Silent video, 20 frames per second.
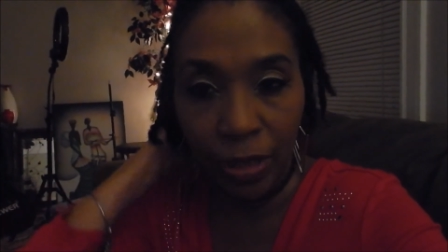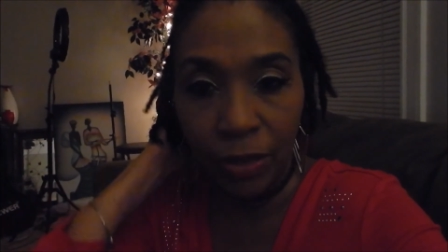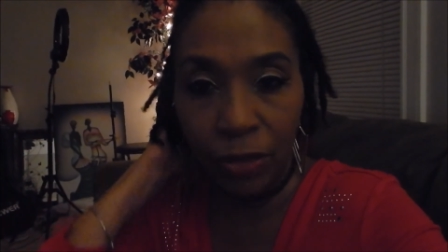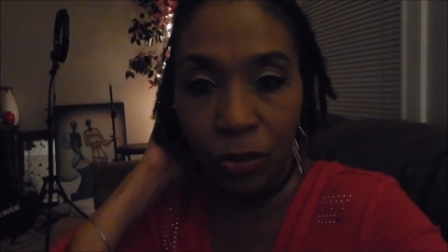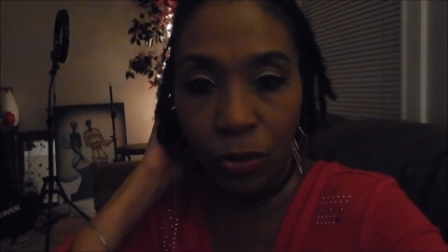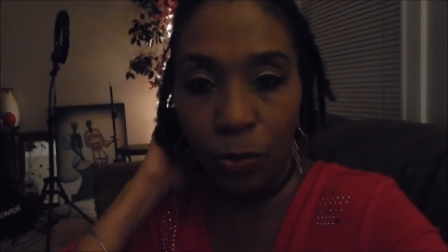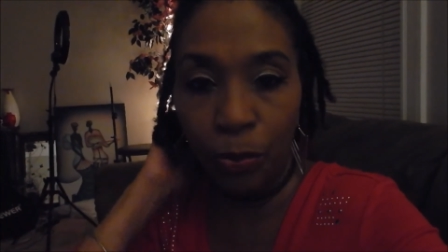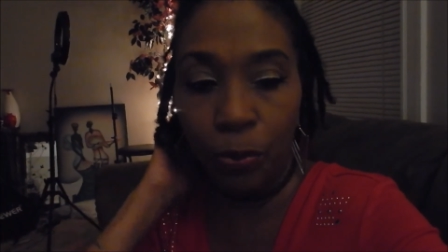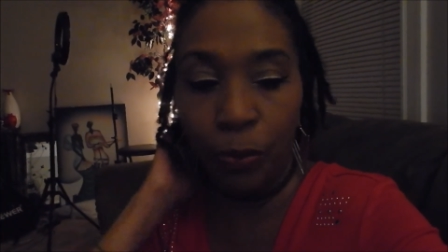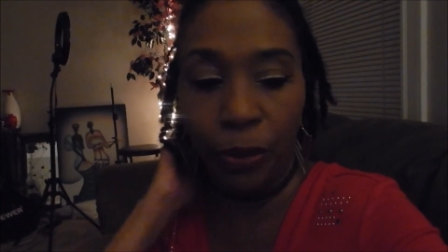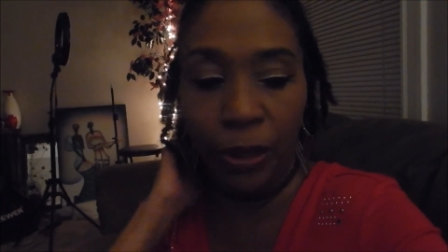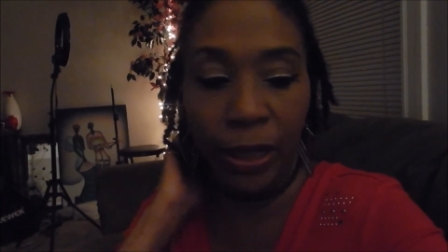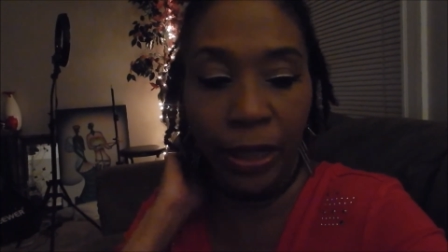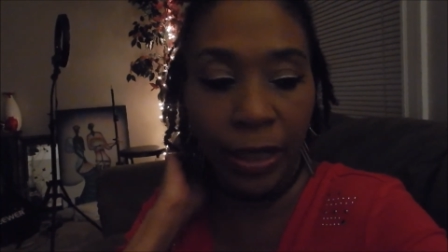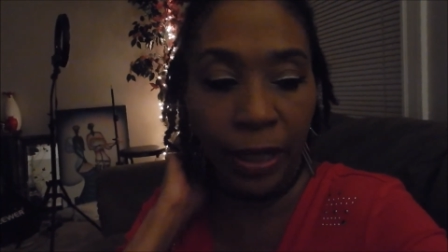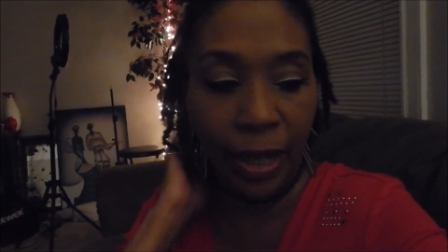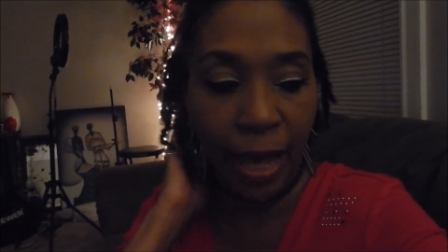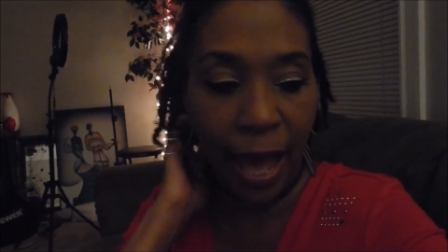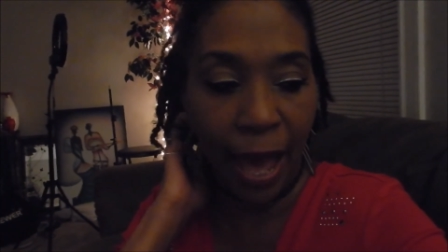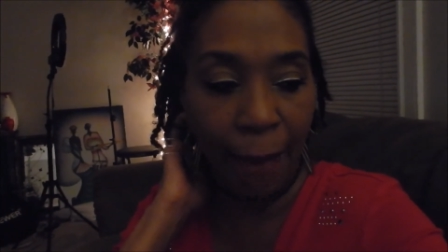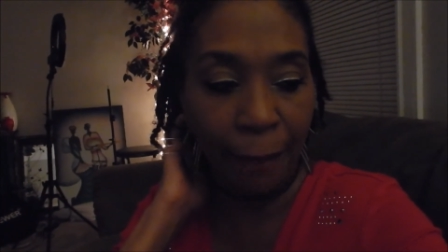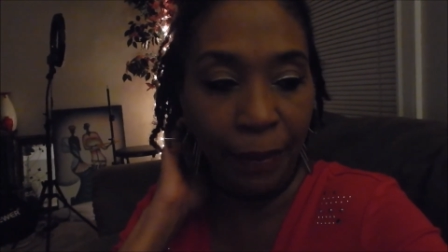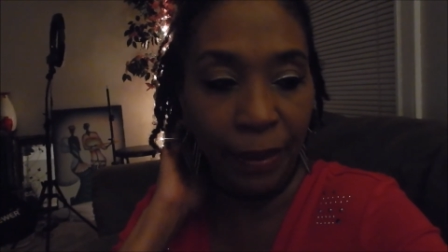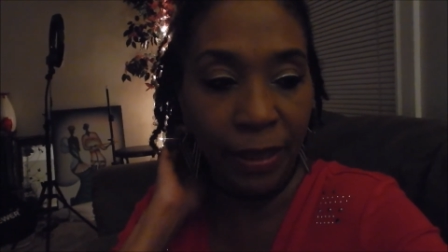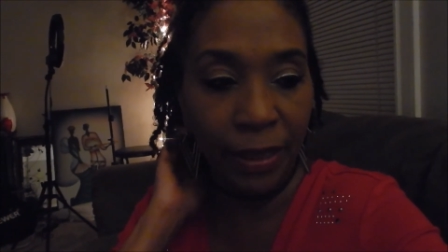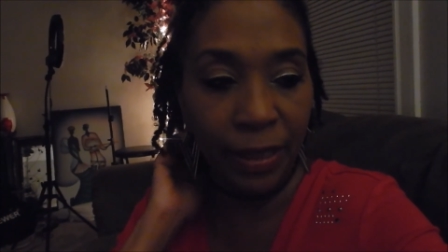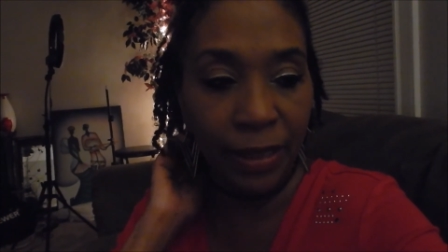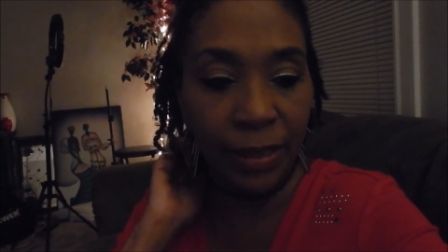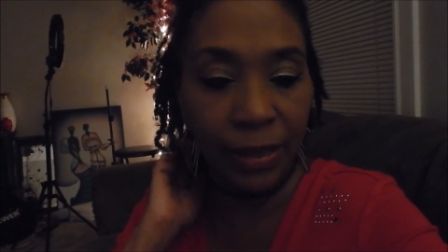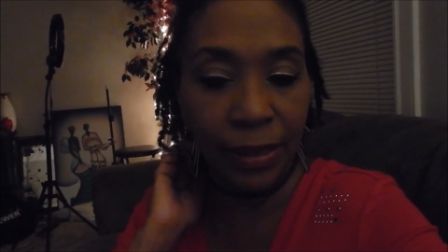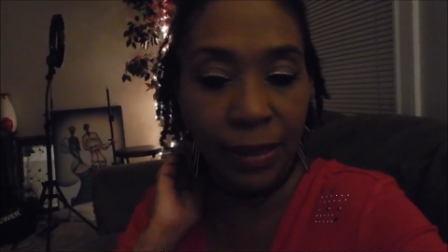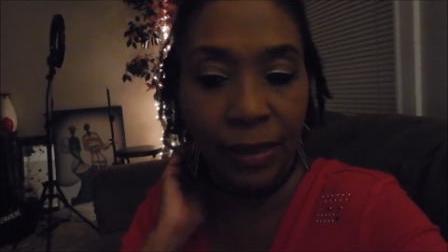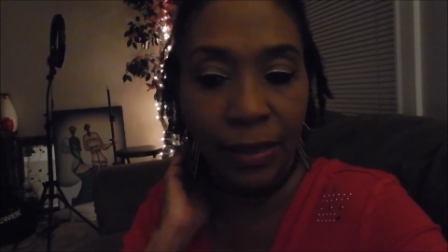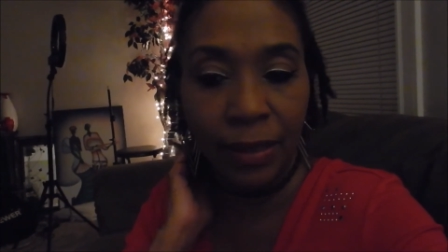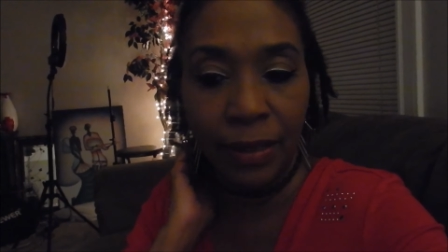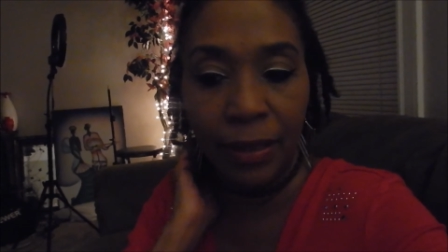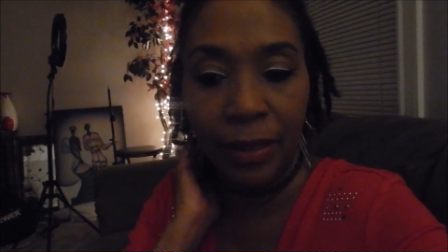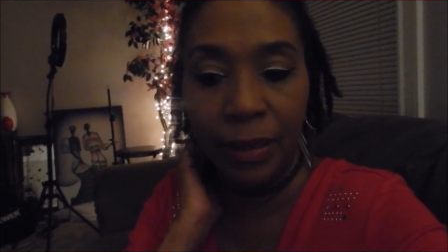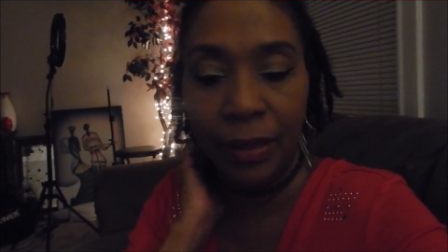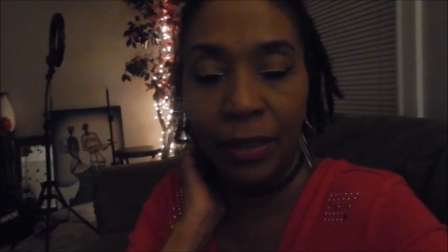to bring happiness
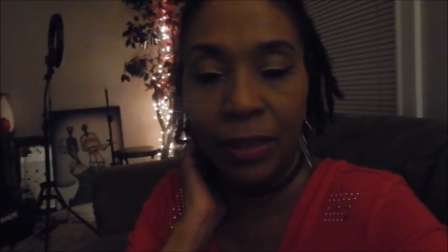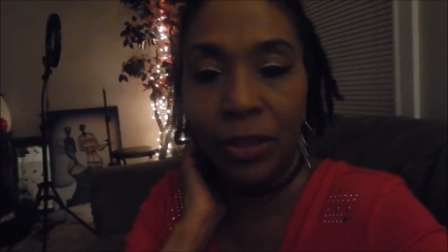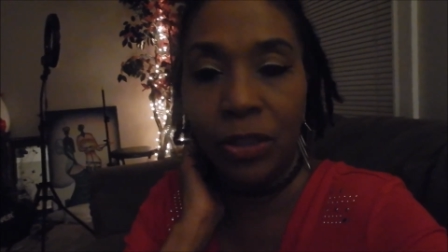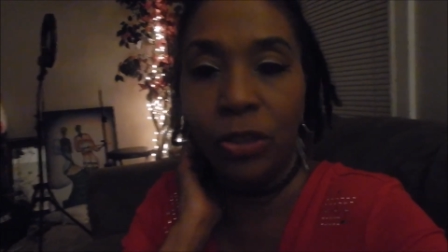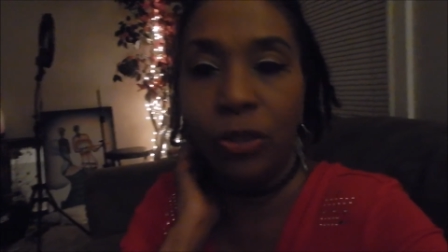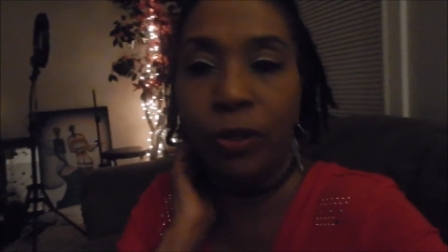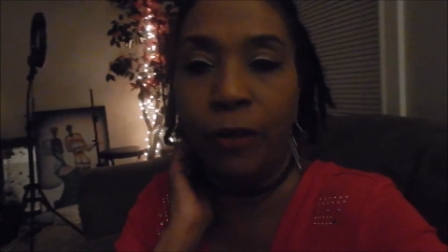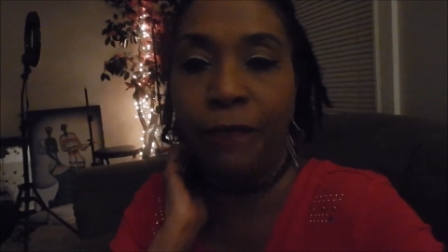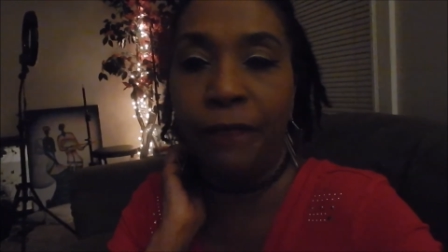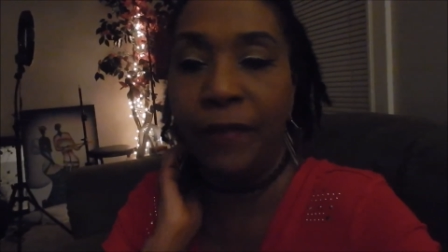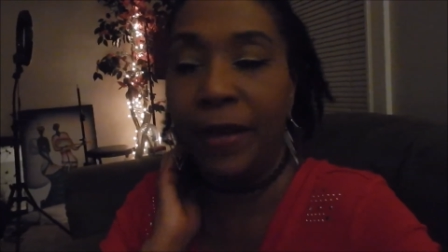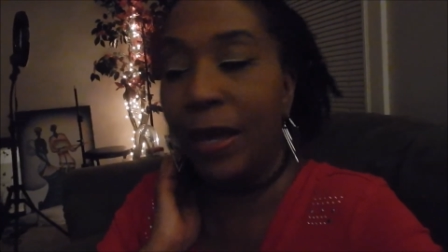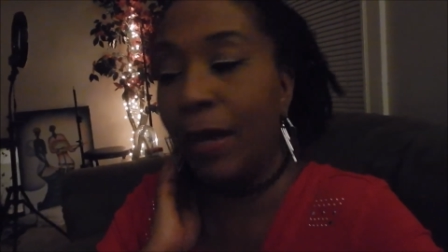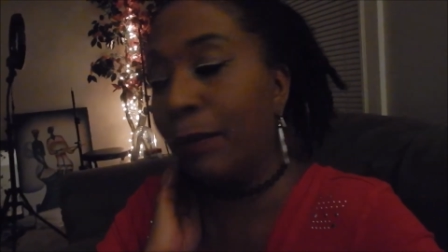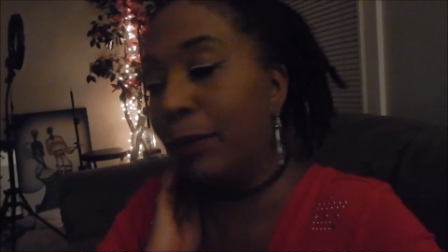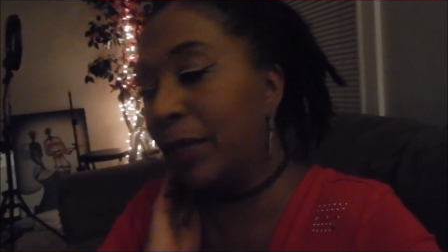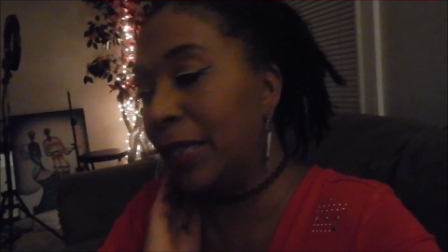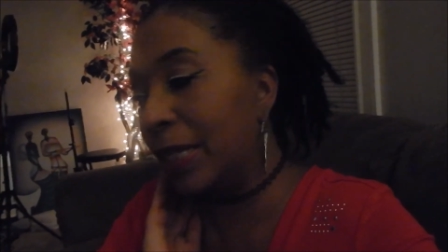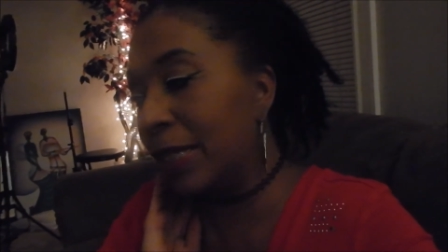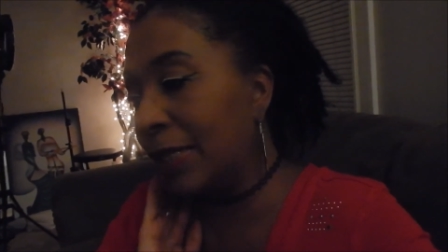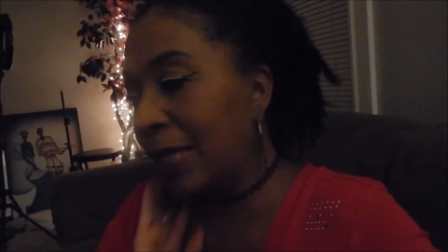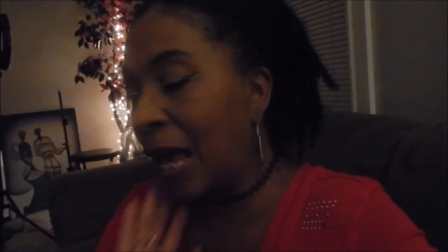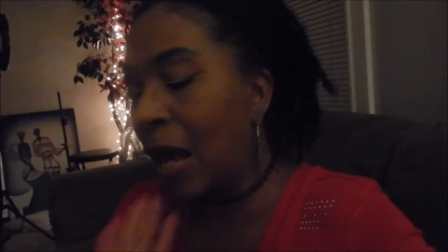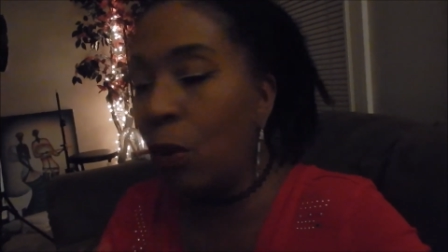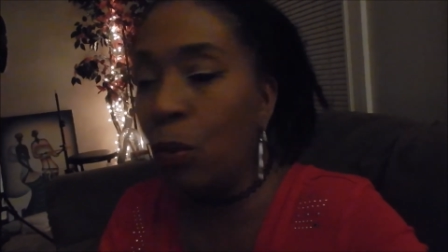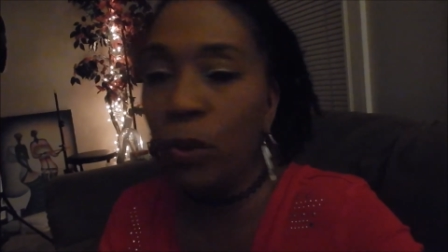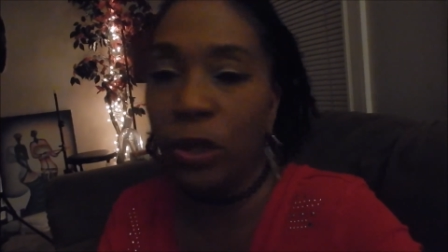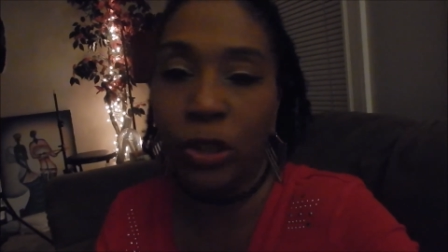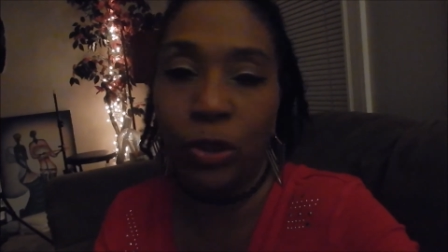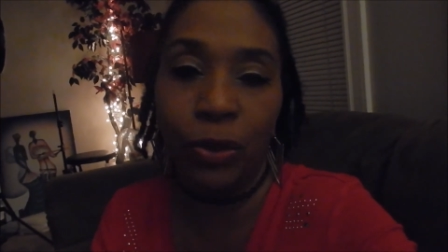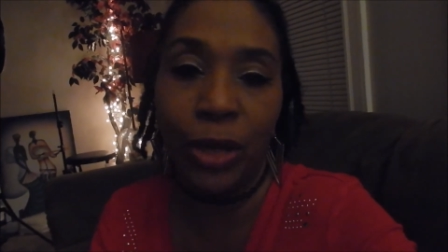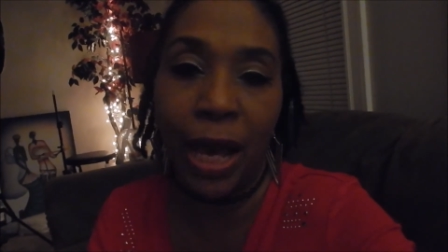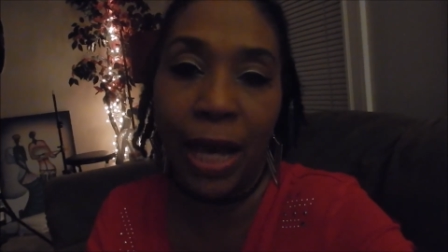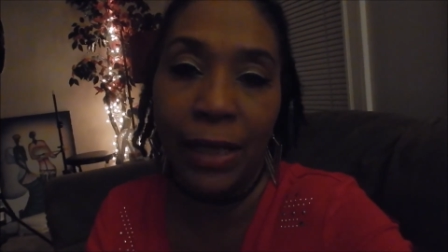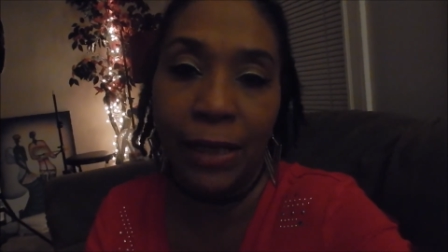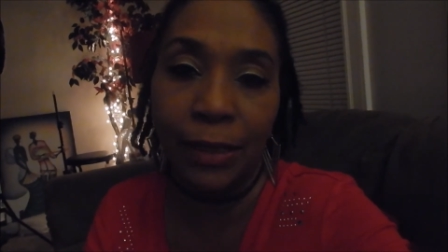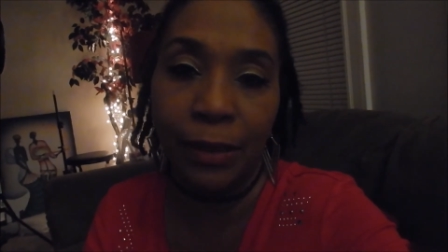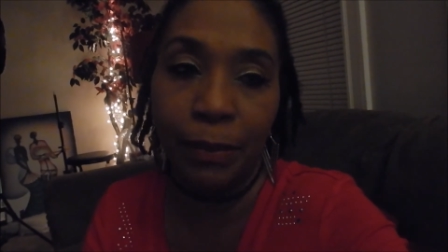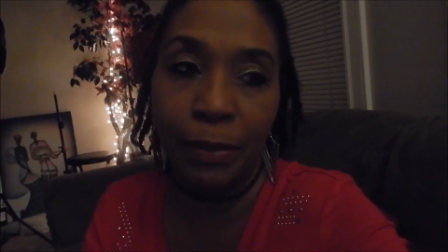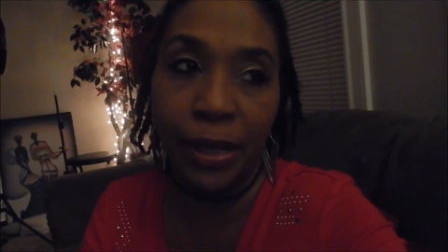to your families, I wish you
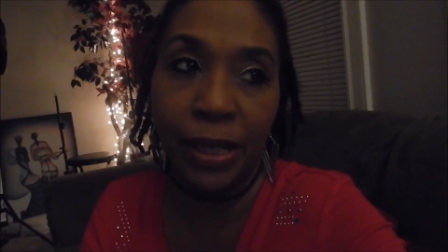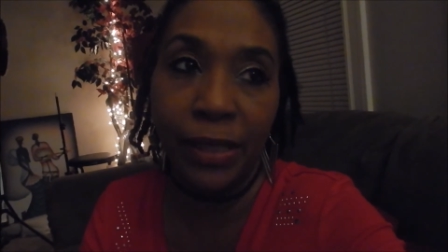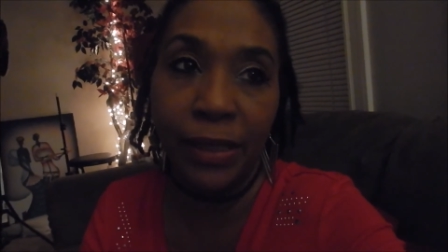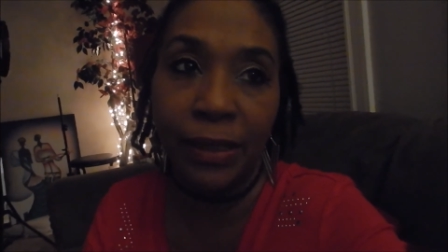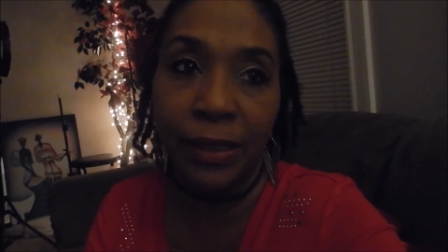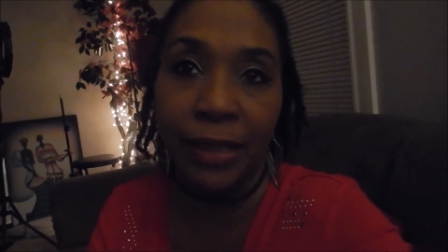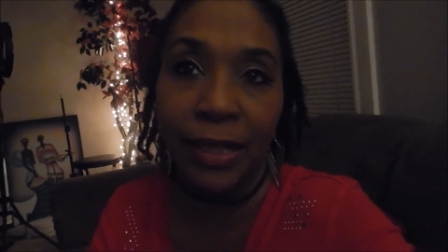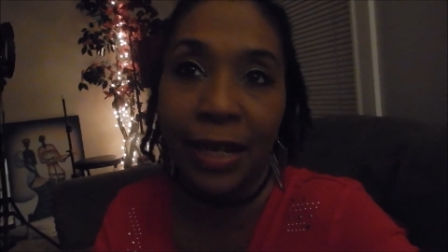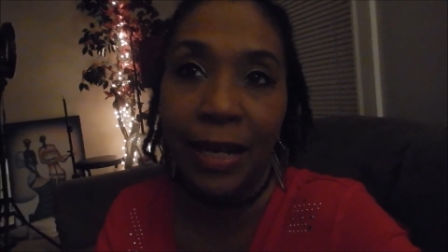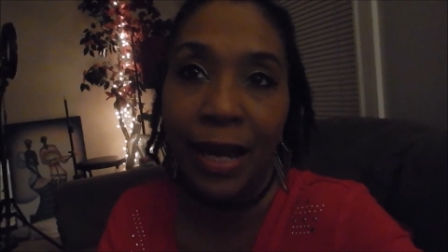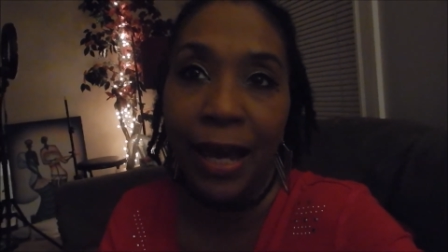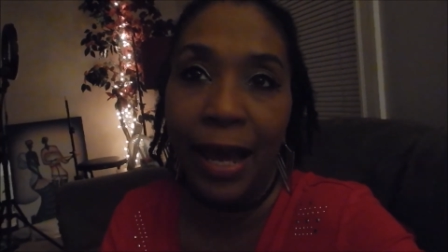guys the best.